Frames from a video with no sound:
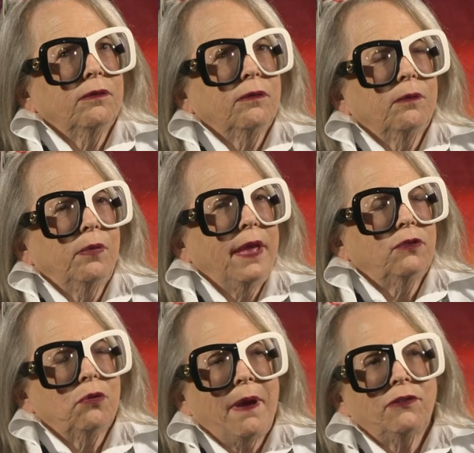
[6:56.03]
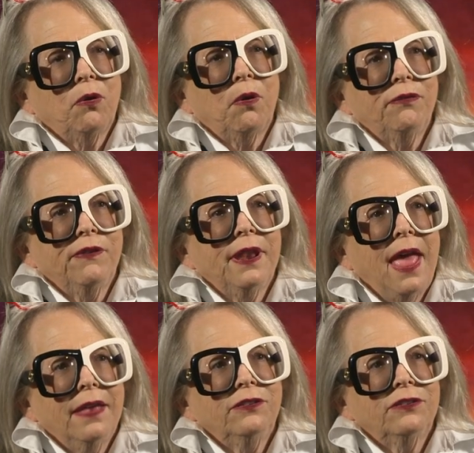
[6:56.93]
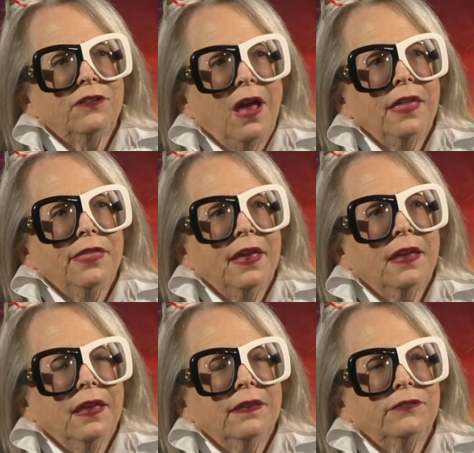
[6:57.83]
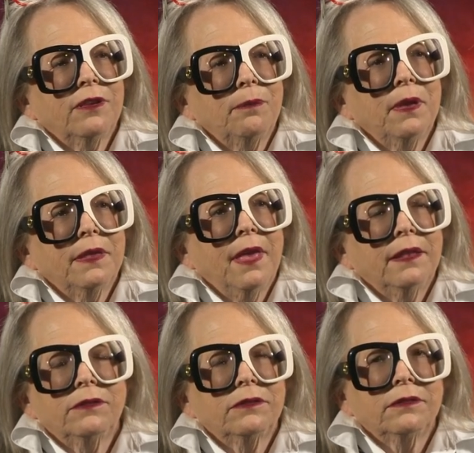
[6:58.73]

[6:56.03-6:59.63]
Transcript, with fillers: like directorial finesse, I think is something that